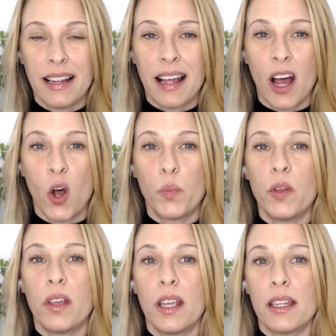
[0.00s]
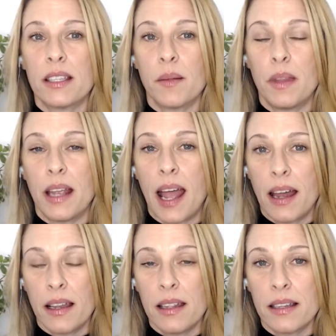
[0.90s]
I hope you can get something out
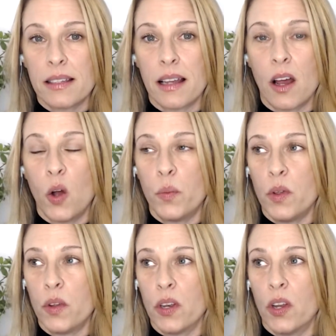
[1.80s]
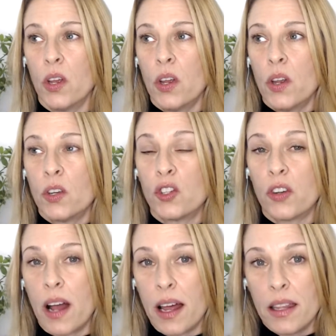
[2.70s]
of this. I hope you can
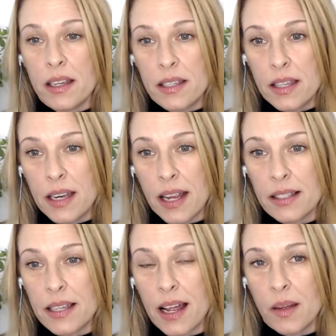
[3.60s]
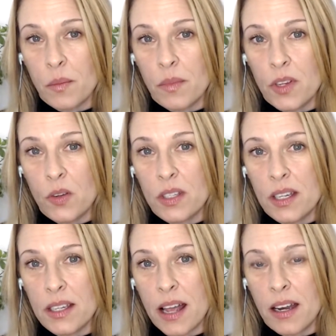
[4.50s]
try this the next time you sit
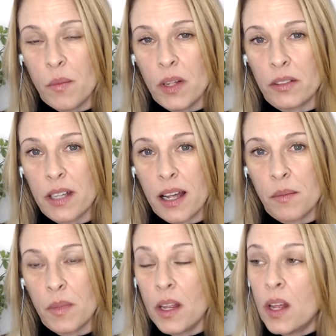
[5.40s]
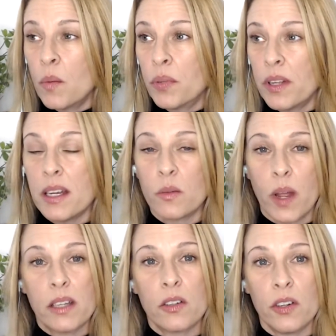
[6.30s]
down at mealtime. Please
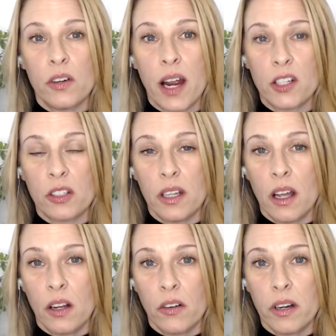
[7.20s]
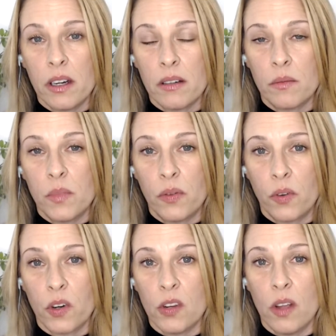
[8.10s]
wait till you're actually hungry
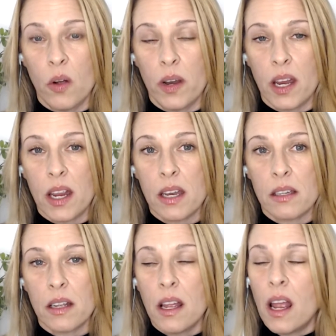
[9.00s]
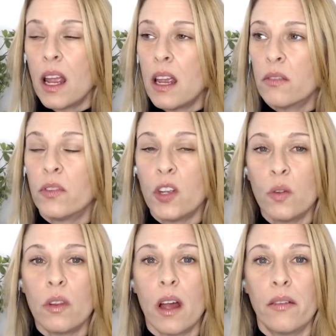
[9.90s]
before you go and eat. If
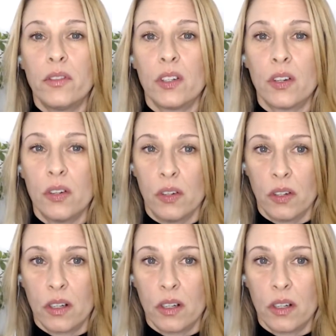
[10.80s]
you love to cook,